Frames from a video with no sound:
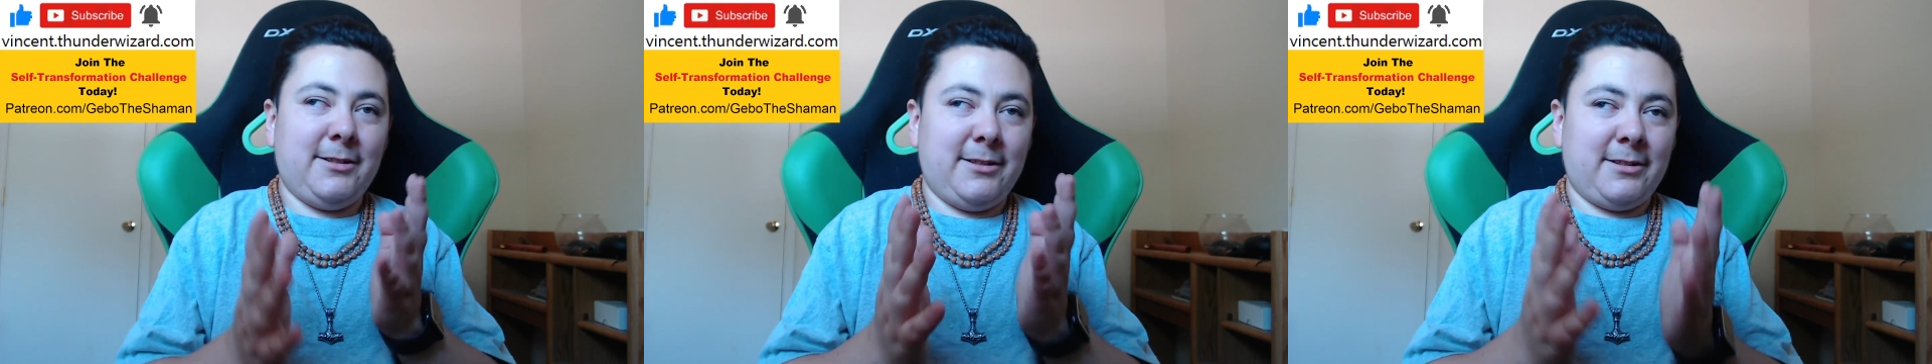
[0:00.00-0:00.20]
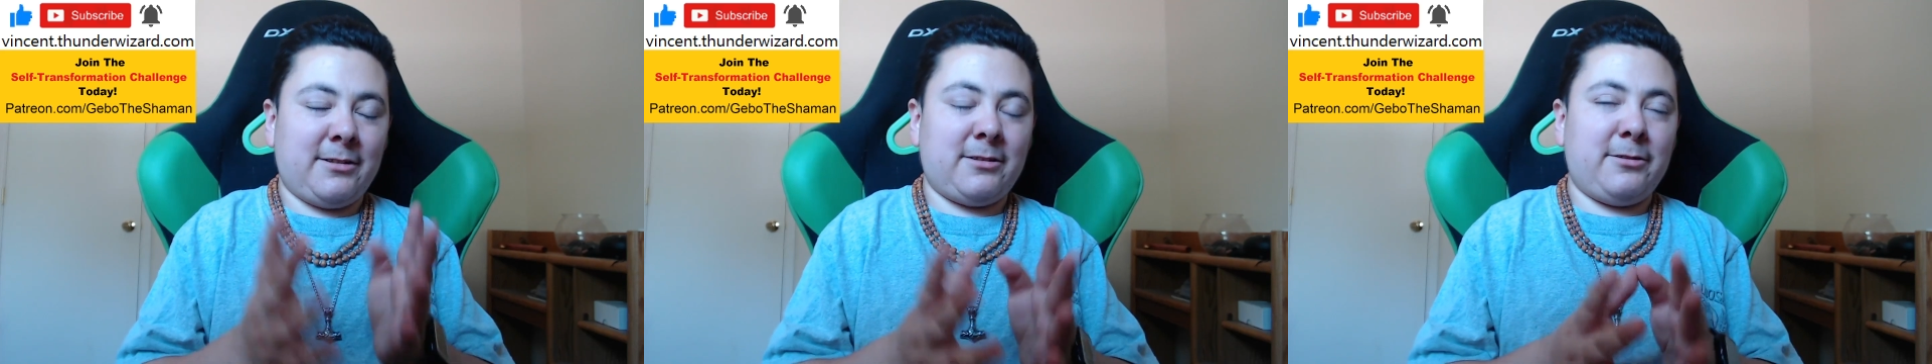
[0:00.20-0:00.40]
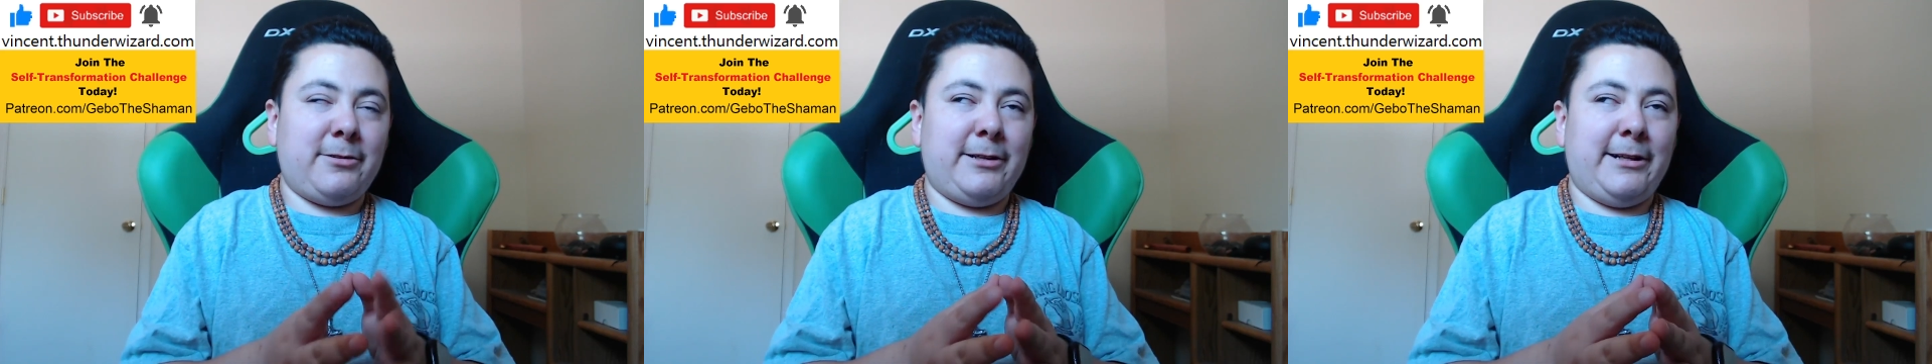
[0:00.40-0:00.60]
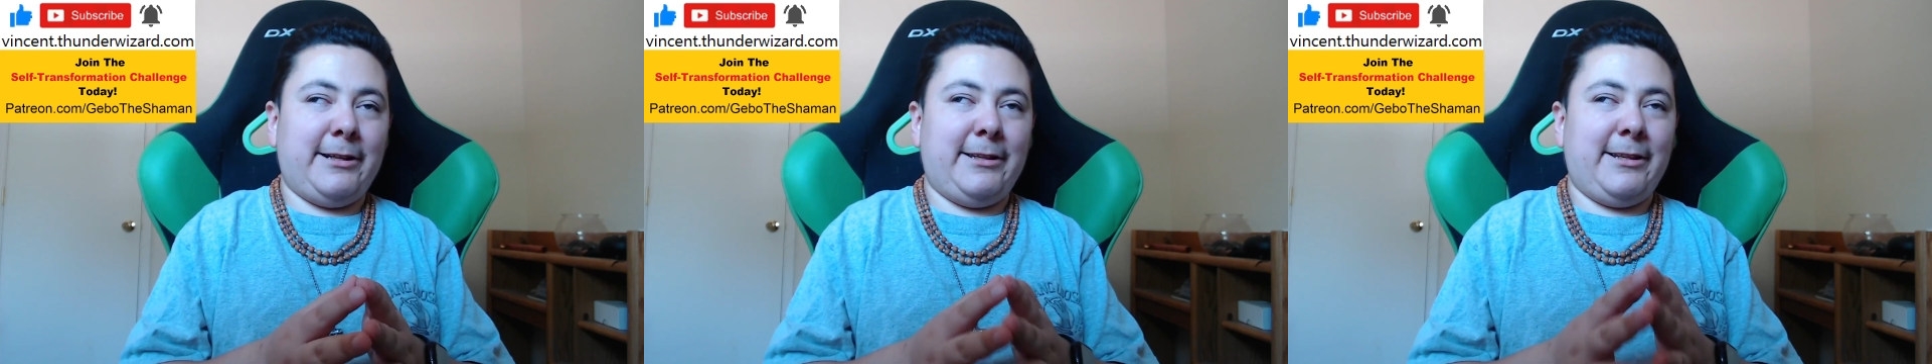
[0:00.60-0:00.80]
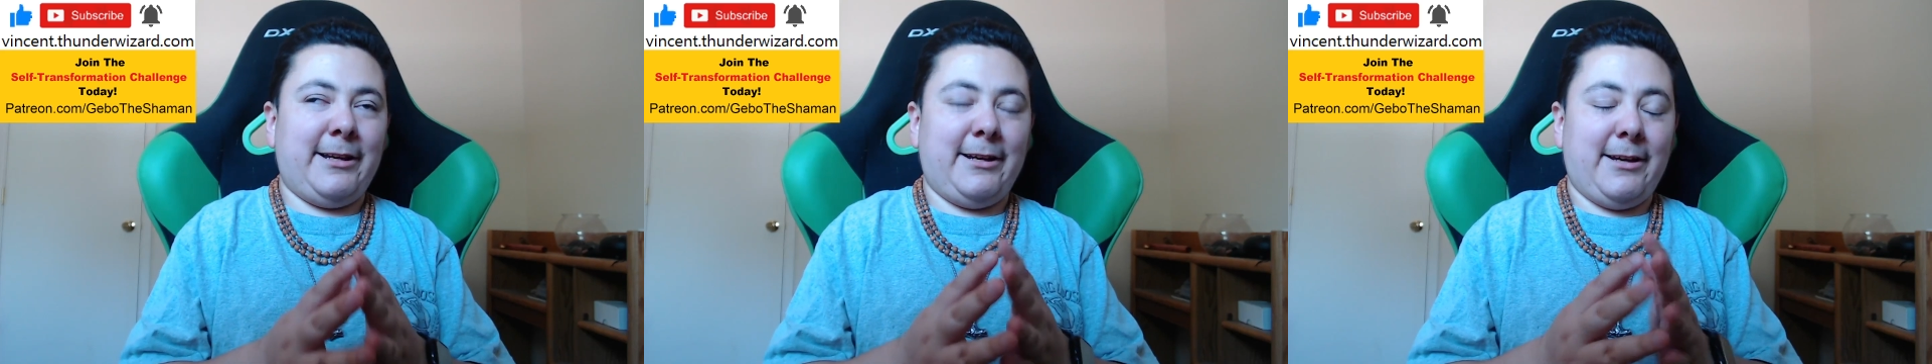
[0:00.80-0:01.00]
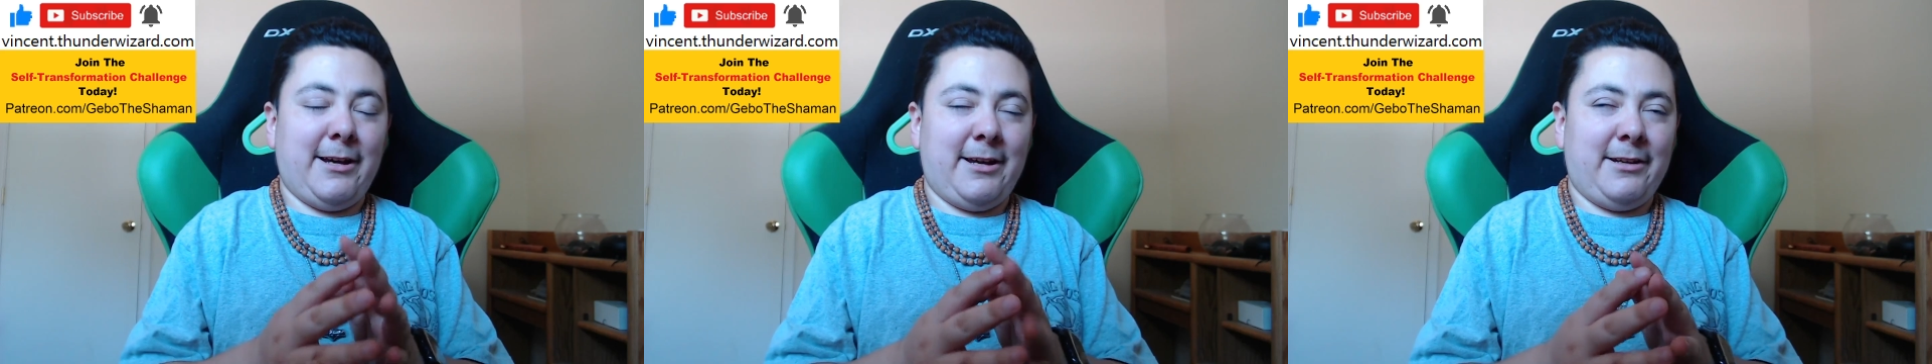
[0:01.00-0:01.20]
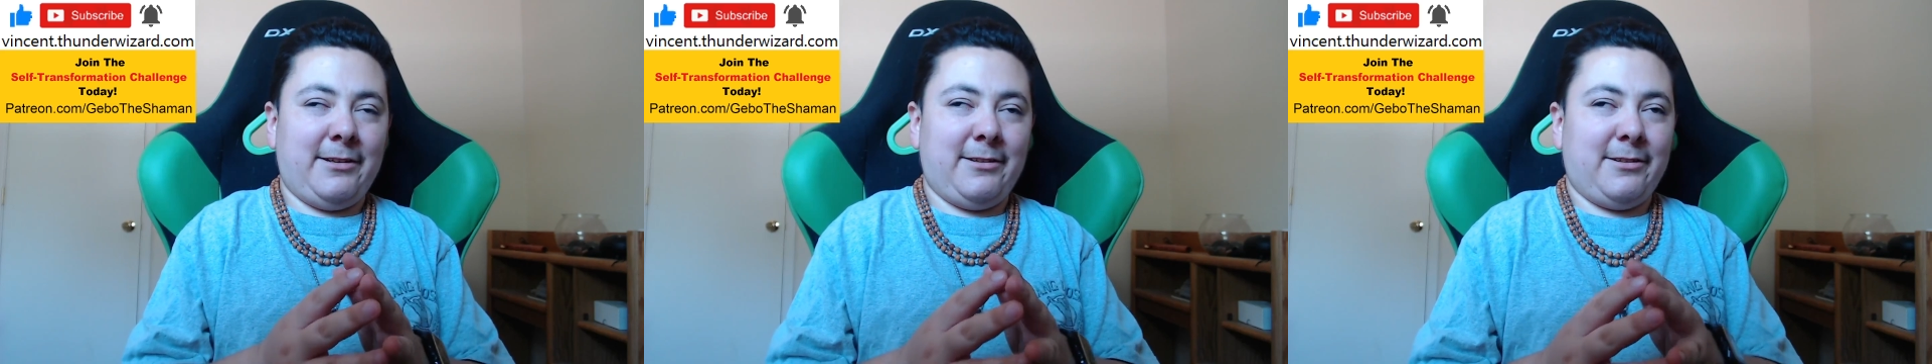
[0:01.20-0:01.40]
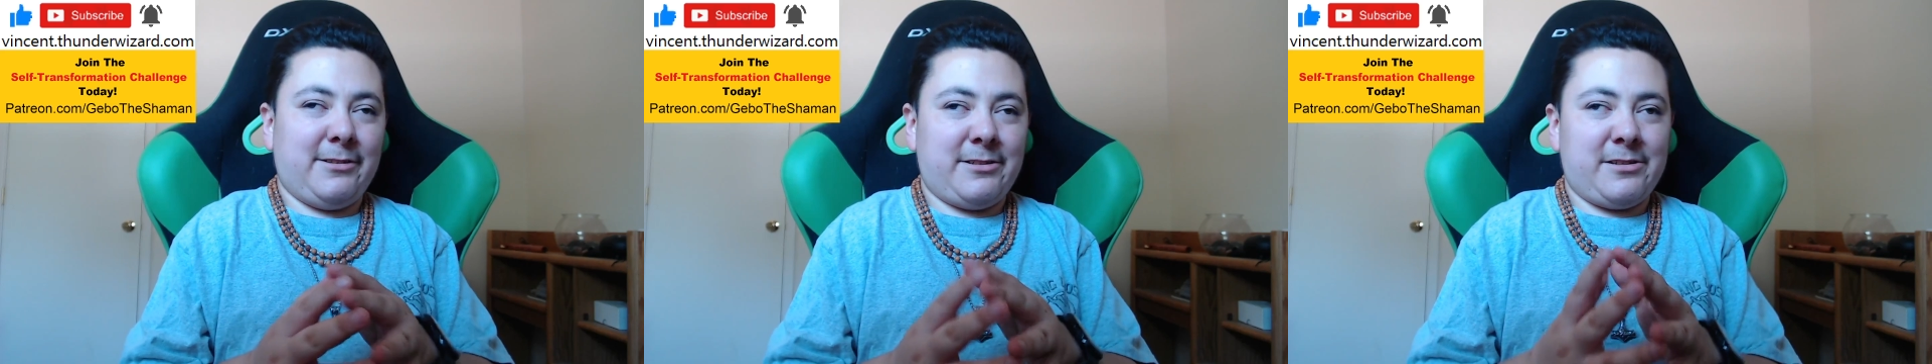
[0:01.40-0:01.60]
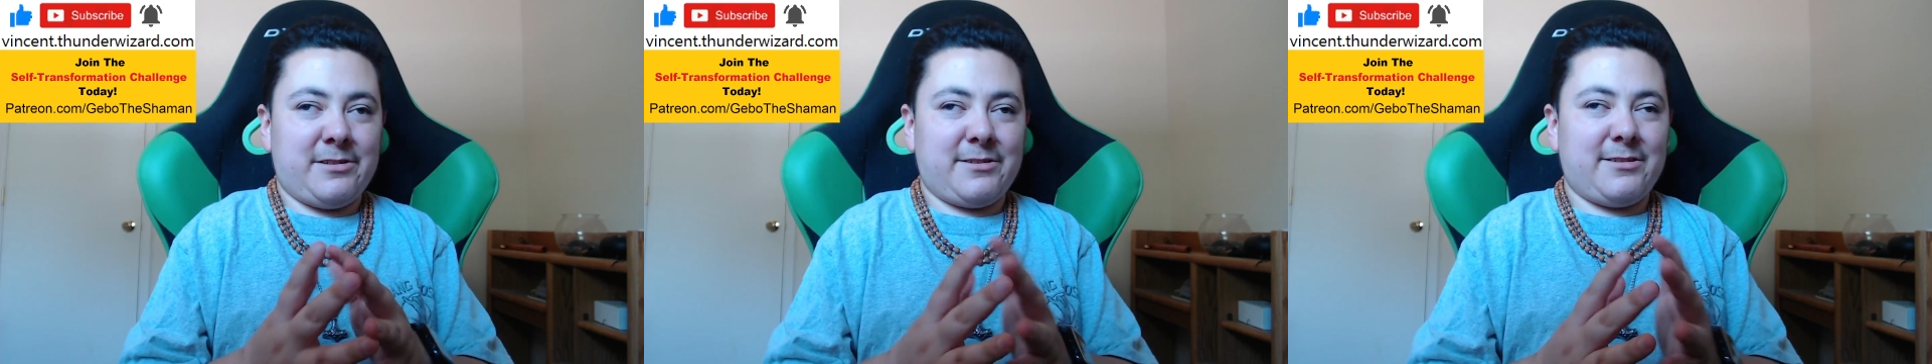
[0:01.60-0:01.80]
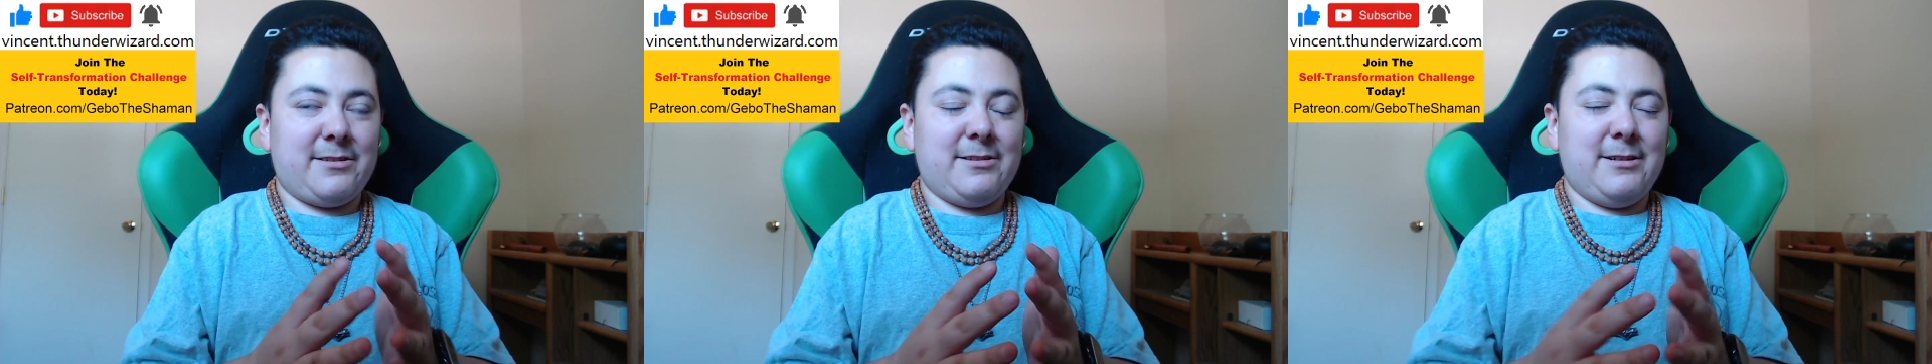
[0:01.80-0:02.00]
included in that, and
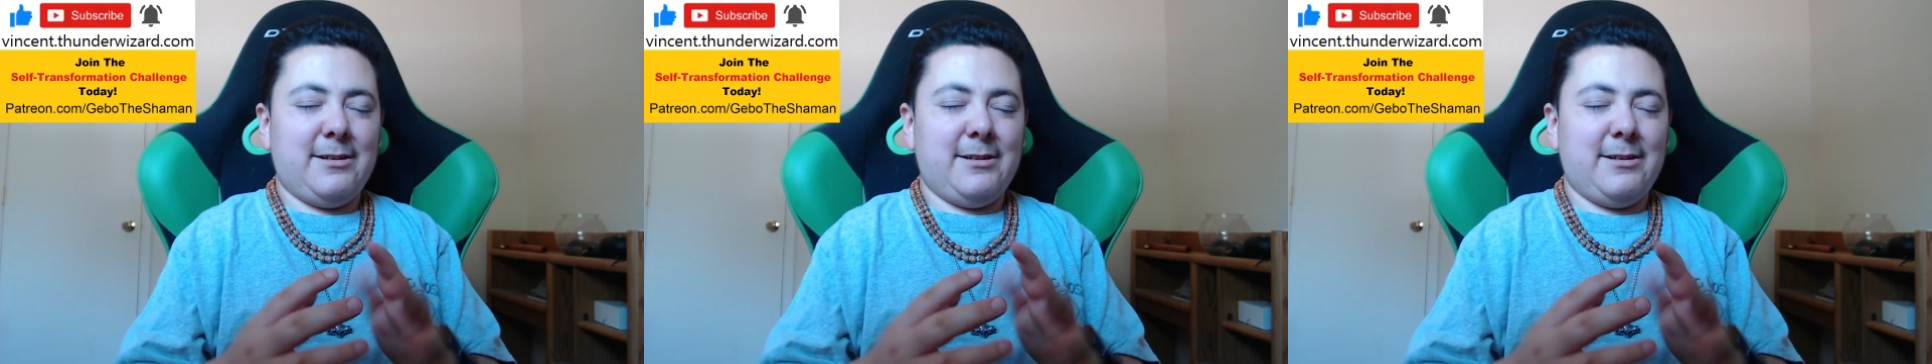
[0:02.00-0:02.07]
there's